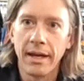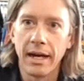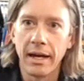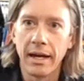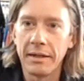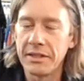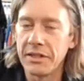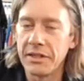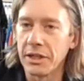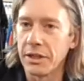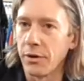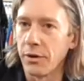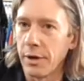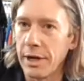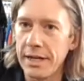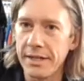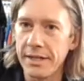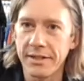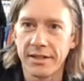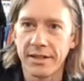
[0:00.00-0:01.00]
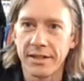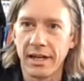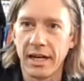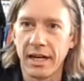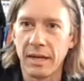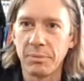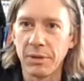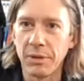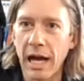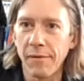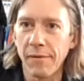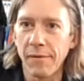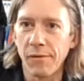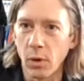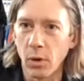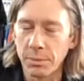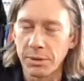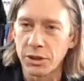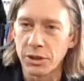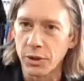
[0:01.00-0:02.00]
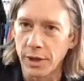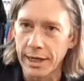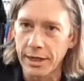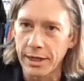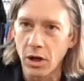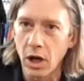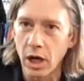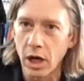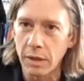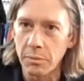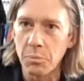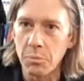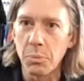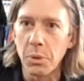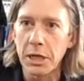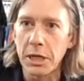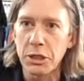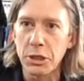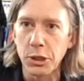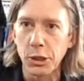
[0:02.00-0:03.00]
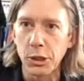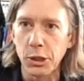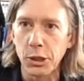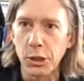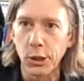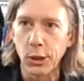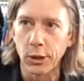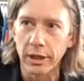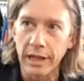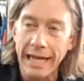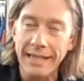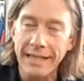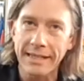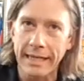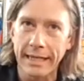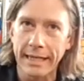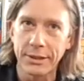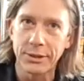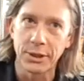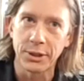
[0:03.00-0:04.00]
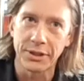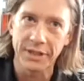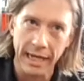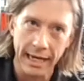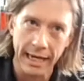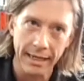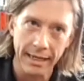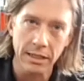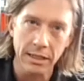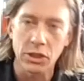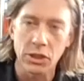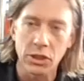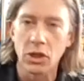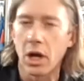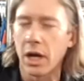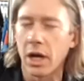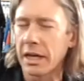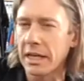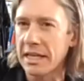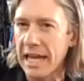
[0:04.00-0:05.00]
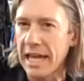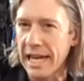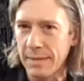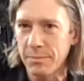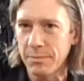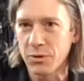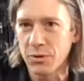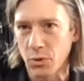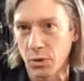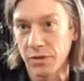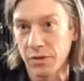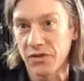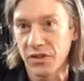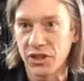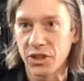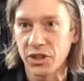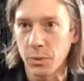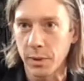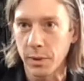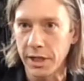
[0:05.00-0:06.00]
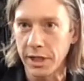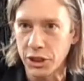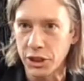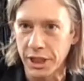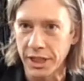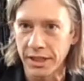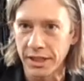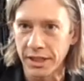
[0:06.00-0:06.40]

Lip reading: It's a great platform to train on, but you're less entertained. It's not a game sort of situation.